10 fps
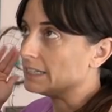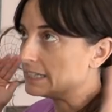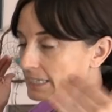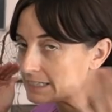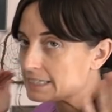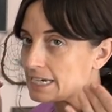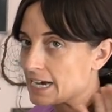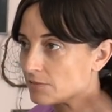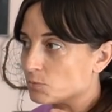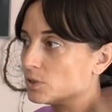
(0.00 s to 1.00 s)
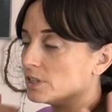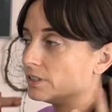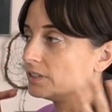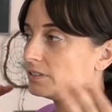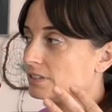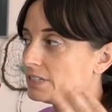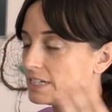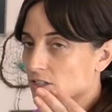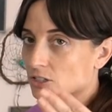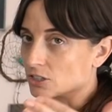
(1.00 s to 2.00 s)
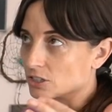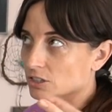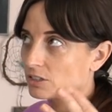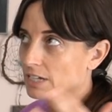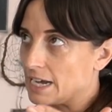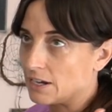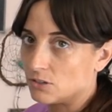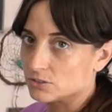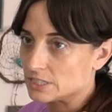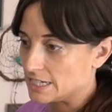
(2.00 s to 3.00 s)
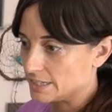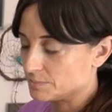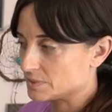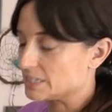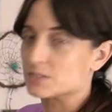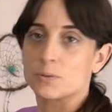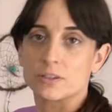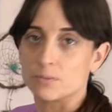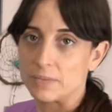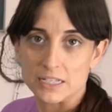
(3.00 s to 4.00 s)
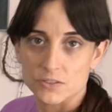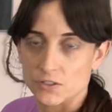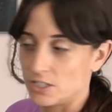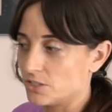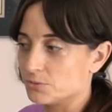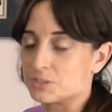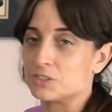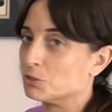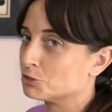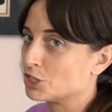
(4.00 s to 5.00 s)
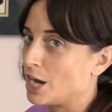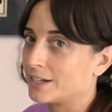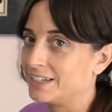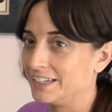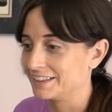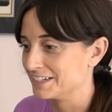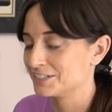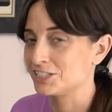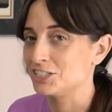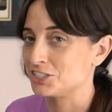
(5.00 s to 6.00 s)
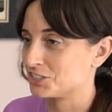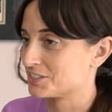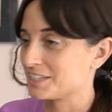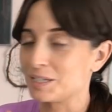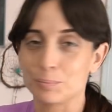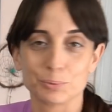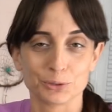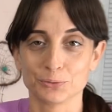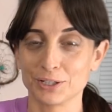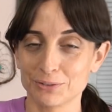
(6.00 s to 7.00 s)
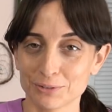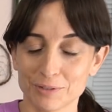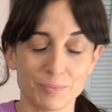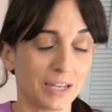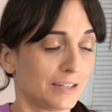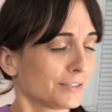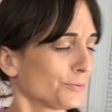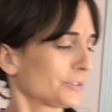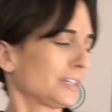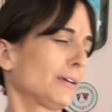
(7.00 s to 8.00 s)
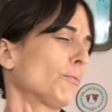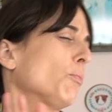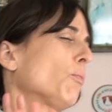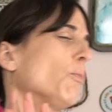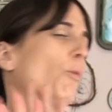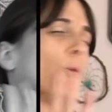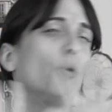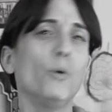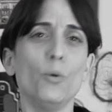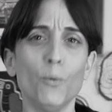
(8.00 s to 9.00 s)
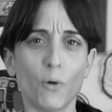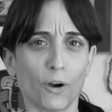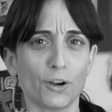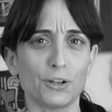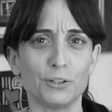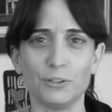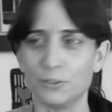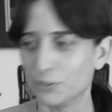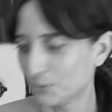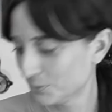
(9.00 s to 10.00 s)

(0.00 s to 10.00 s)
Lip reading: needs to have one near her at all times. That's why the maze video was so shocking, that she just like blew right through the maze. I was like, who are you?